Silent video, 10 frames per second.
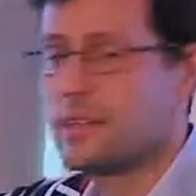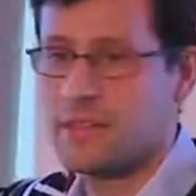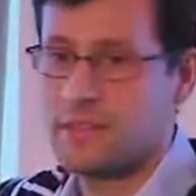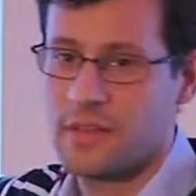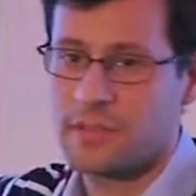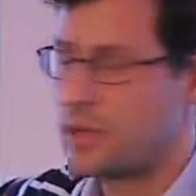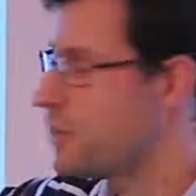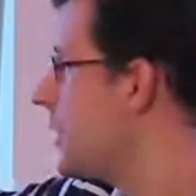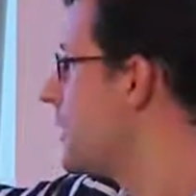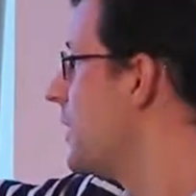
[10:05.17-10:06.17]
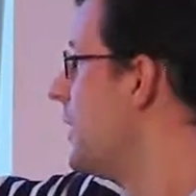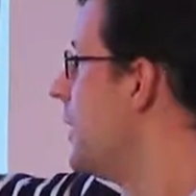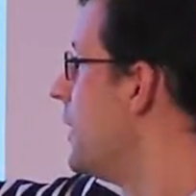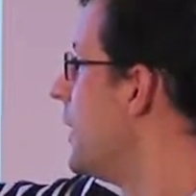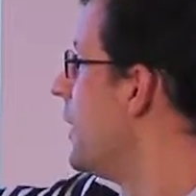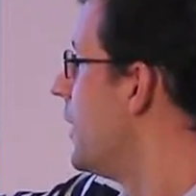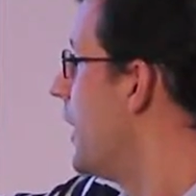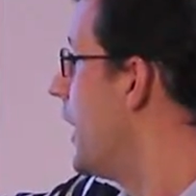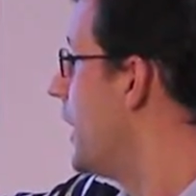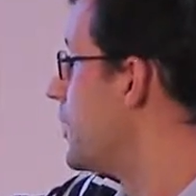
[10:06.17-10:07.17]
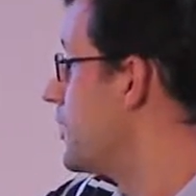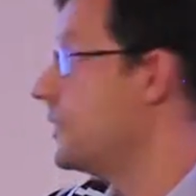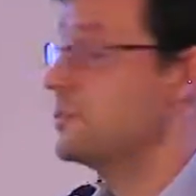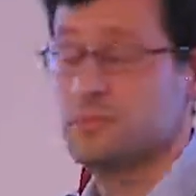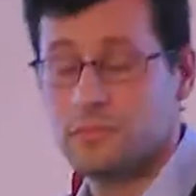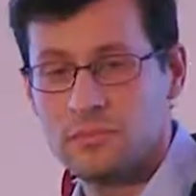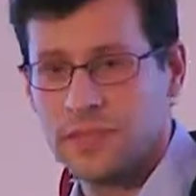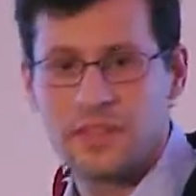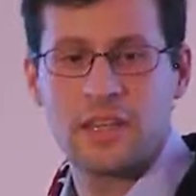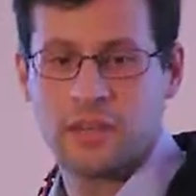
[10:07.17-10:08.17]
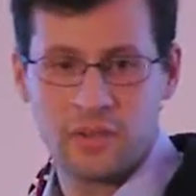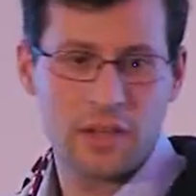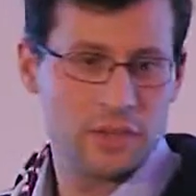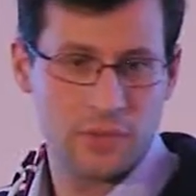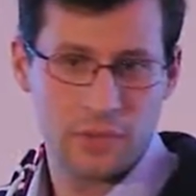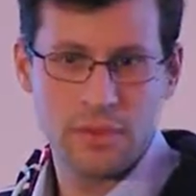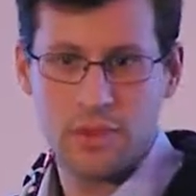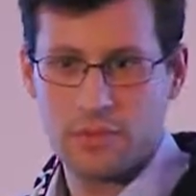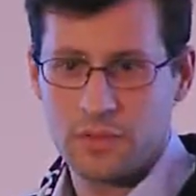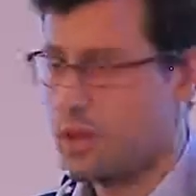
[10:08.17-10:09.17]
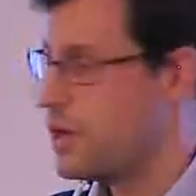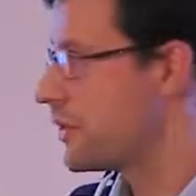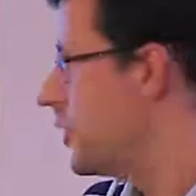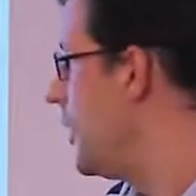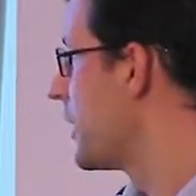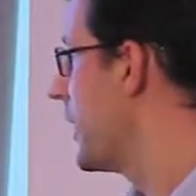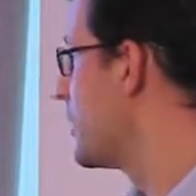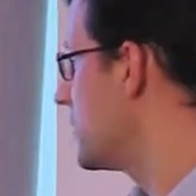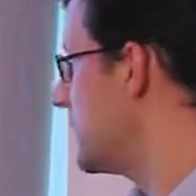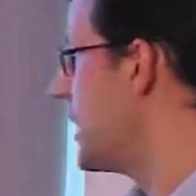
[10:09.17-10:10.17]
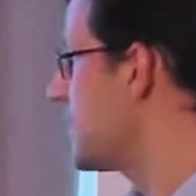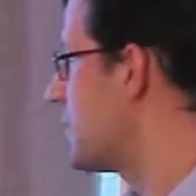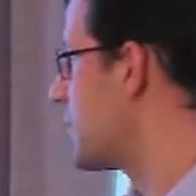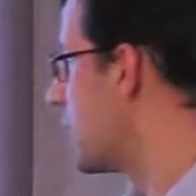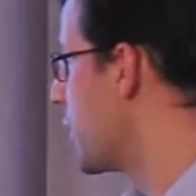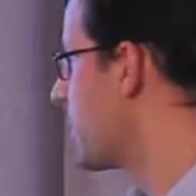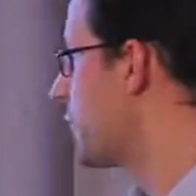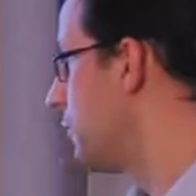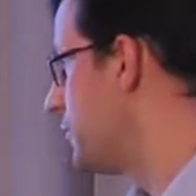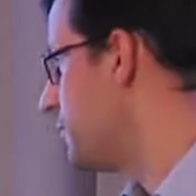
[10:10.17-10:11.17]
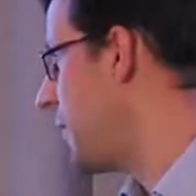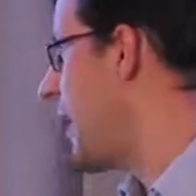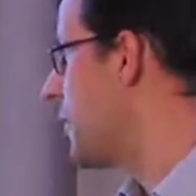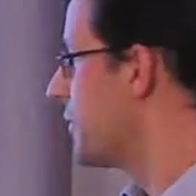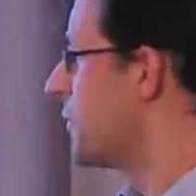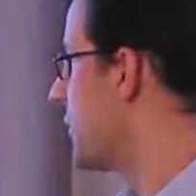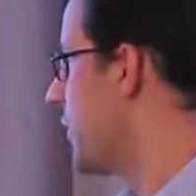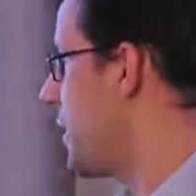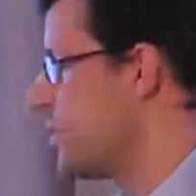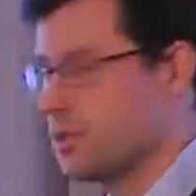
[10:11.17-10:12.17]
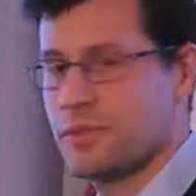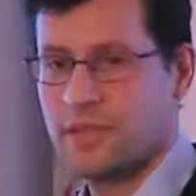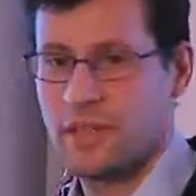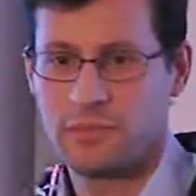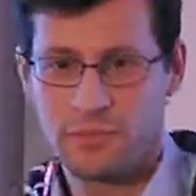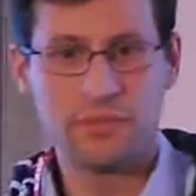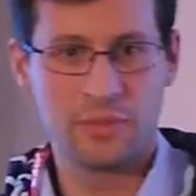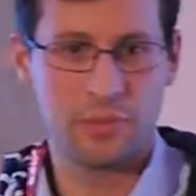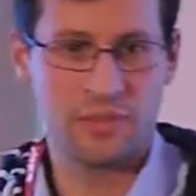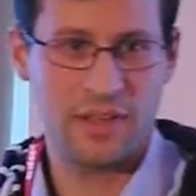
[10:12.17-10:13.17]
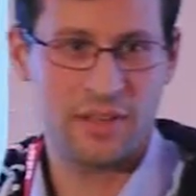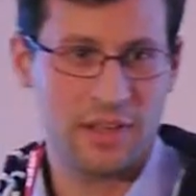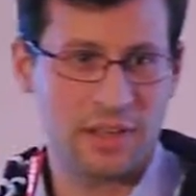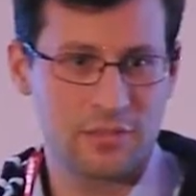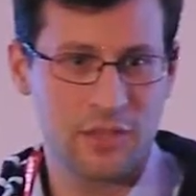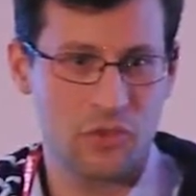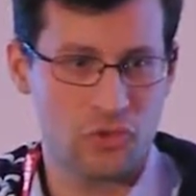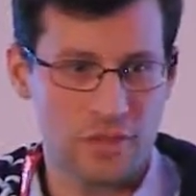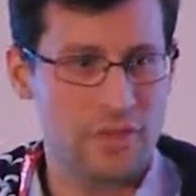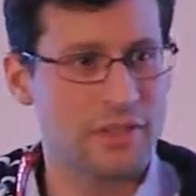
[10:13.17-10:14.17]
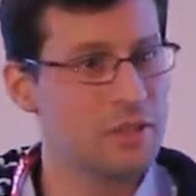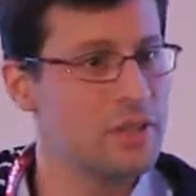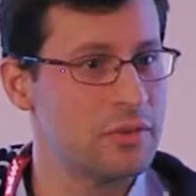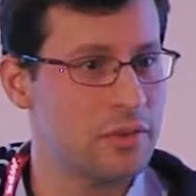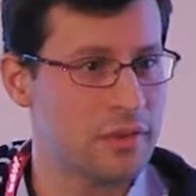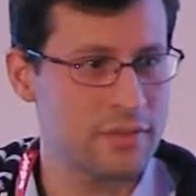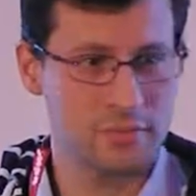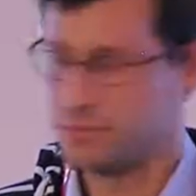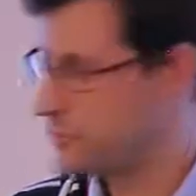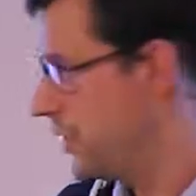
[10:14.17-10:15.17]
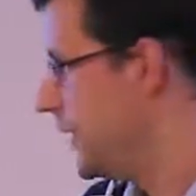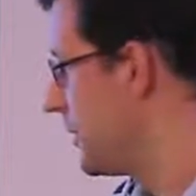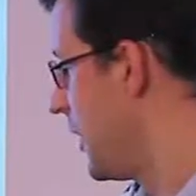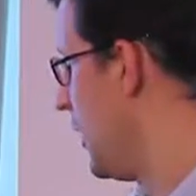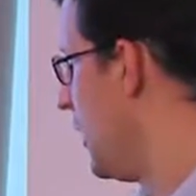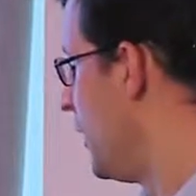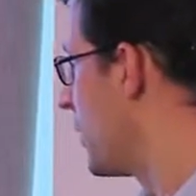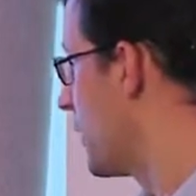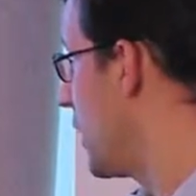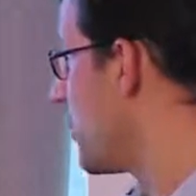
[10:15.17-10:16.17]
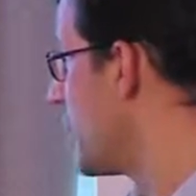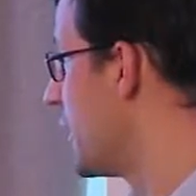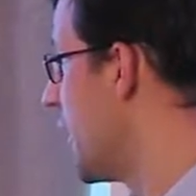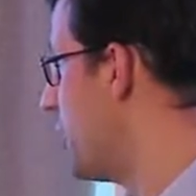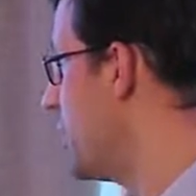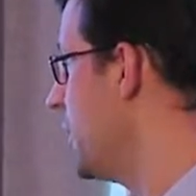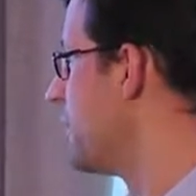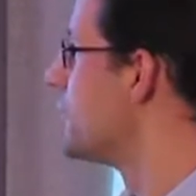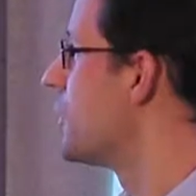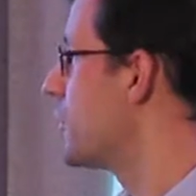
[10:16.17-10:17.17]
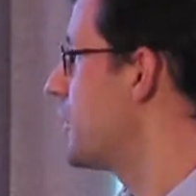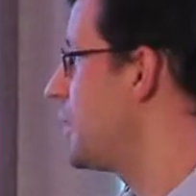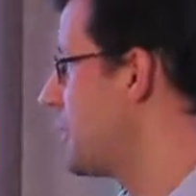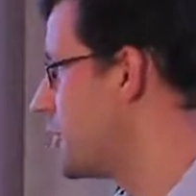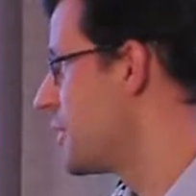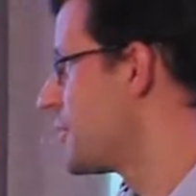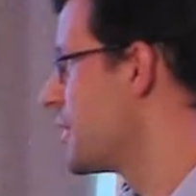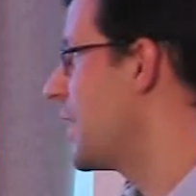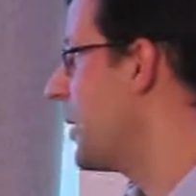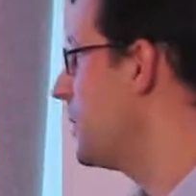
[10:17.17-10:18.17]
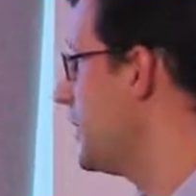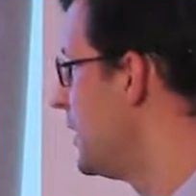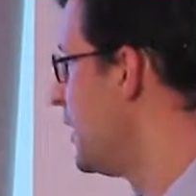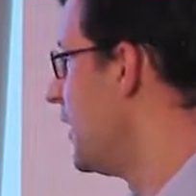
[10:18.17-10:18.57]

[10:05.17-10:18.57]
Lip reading: That's the experiment. And let's say we run it for however long, and yes, it worked. It's 5 out of 10, 50% activation. It really works, right? So now you're really happy. The product manager is really happy.